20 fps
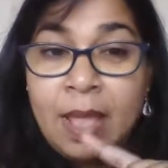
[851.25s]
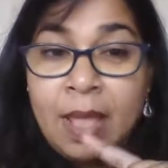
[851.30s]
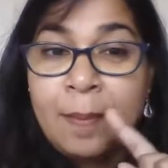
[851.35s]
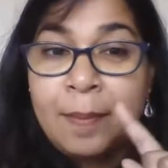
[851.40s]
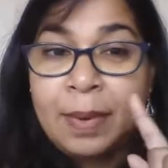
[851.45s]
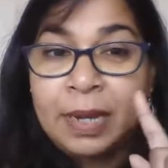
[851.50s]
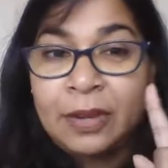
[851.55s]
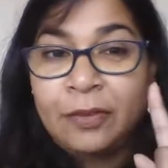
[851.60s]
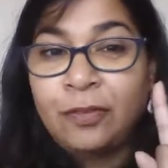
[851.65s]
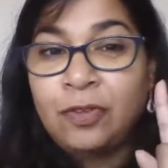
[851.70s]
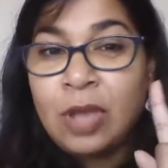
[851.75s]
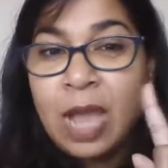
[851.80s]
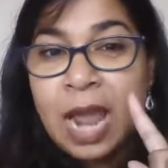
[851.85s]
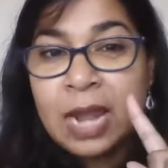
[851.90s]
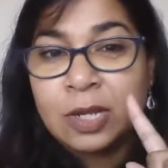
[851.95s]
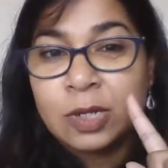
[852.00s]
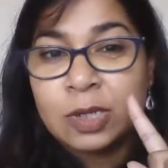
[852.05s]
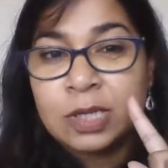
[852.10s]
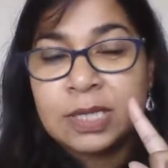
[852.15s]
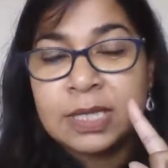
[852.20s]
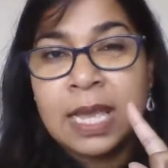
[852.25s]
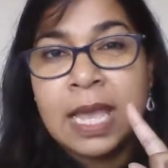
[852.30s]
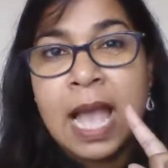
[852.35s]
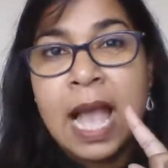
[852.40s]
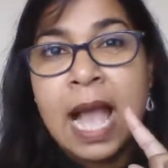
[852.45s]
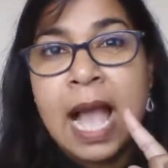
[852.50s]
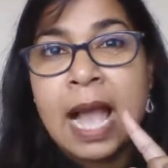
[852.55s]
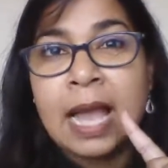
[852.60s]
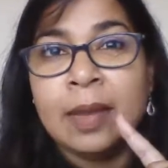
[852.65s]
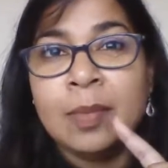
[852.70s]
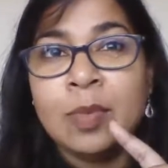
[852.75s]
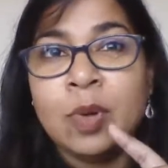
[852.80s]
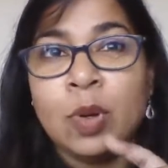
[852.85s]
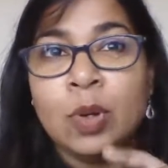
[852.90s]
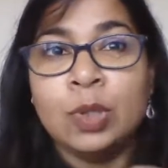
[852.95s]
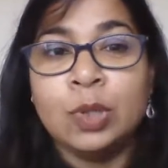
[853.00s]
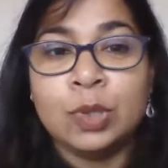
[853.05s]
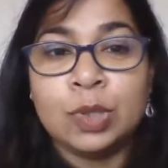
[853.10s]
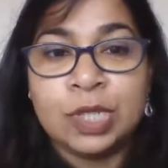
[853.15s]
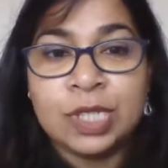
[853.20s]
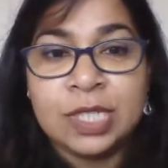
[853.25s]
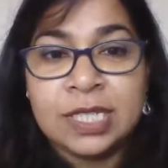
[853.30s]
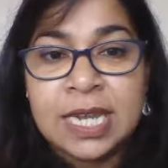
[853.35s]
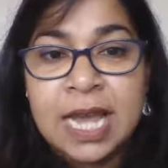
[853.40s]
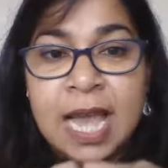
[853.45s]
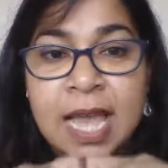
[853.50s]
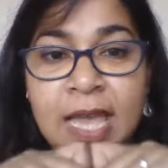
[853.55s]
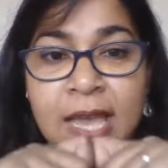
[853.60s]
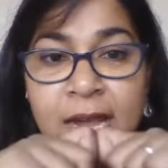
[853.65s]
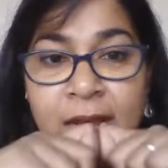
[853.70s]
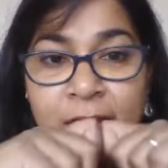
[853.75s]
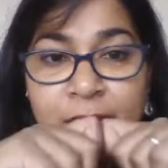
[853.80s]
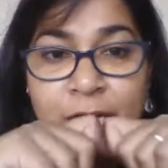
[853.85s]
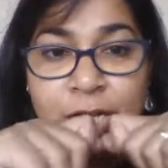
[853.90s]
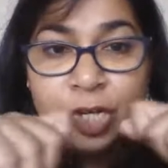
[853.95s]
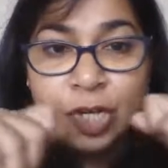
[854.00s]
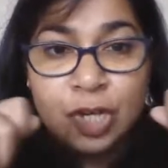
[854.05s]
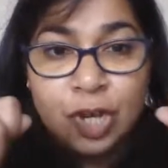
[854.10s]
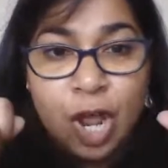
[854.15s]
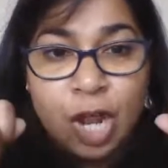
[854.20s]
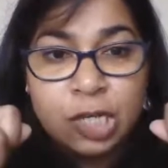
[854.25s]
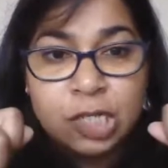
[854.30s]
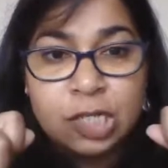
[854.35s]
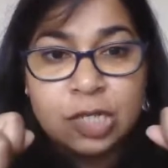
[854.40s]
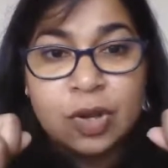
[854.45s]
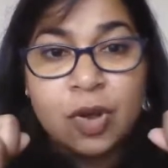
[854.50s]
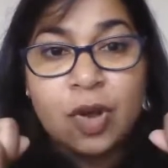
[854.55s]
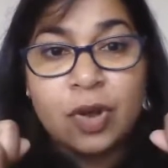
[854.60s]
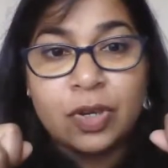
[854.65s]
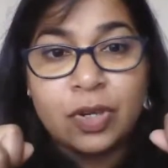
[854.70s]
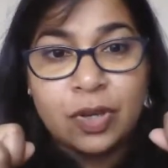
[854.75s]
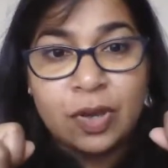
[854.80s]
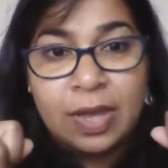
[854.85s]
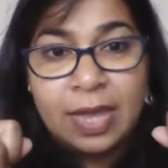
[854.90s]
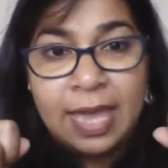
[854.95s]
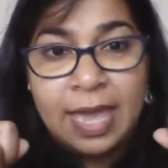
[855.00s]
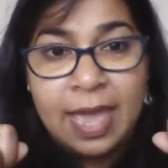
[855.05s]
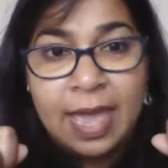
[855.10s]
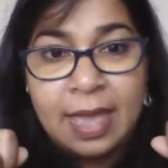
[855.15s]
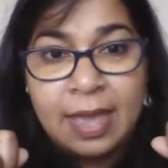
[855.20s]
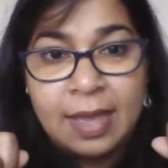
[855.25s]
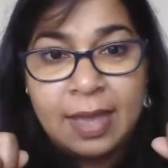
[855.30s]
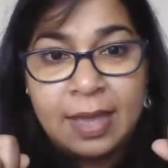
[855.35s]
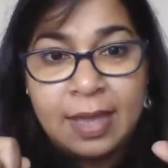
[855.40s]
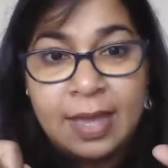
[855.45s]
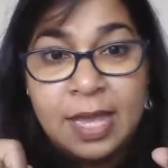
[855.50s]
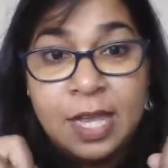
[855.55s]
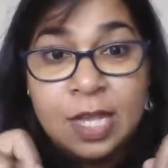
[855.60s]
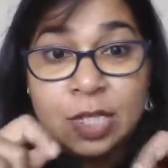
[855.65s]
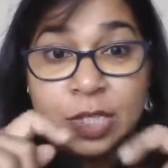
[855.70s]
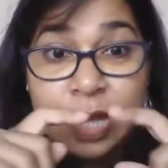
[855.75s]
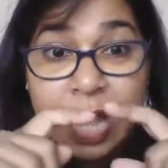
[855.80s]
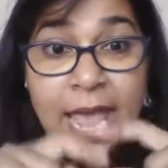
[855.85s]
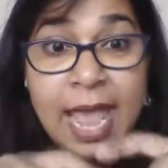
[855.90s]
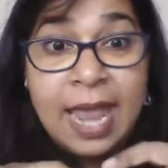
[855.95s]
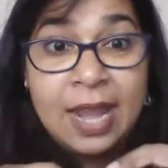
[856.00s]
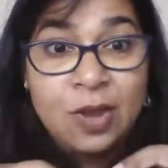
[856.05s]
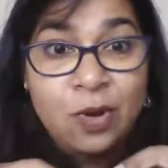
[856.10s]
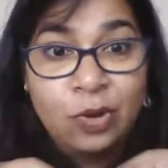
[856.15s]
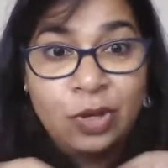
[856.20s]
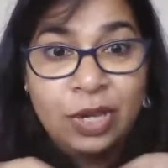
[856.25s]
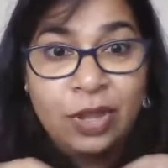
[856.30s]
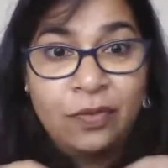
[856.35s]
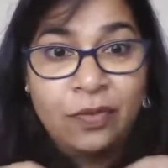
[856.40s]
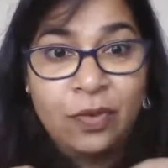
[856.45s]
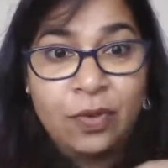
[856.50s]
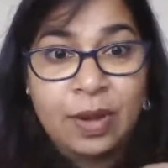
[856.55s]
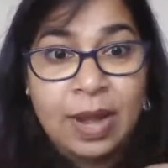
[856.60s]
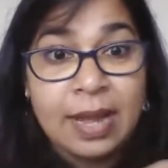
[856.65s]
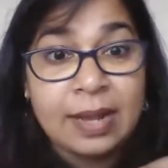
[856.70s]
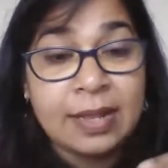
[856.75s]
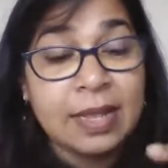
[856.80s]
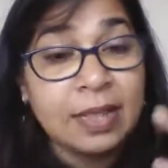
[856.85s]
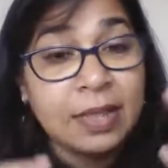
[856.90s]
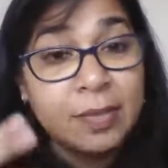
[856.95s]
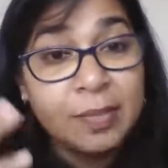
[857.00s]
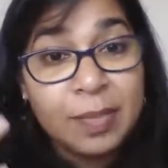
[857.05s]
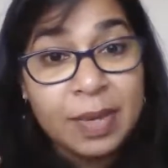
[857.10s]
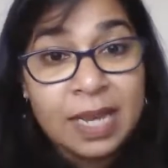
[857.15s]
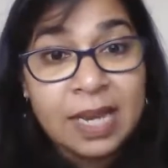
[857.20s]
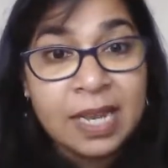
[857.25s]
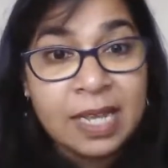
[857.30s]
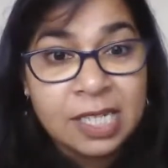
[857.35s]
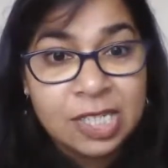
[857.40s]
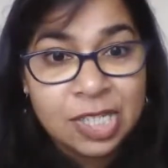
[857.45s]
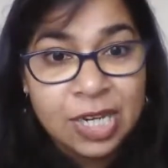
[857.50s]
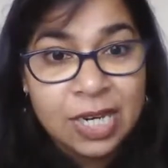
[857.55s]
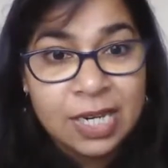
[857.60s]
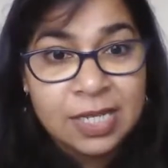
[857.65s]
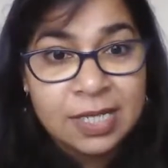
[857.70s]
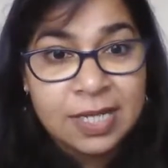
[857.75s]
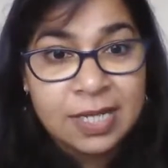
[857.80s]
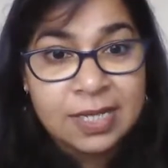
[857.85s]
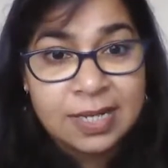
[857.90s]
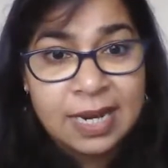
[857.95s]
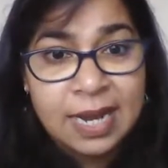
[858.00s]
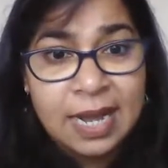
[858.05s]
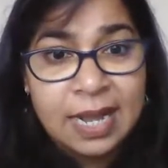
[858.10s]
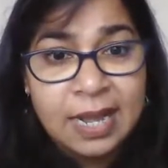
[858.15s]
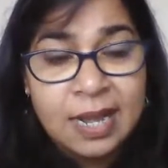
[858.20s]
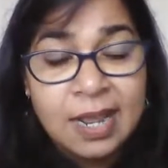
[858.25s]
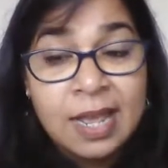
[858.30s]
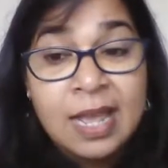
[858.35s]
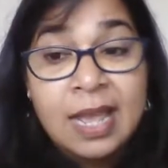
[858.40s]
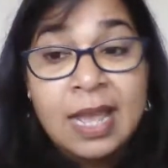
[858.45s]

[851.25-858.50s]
But if you had to say, I am going to tie a knot on your hair, so NOT, if you write, then the meaning changes, right?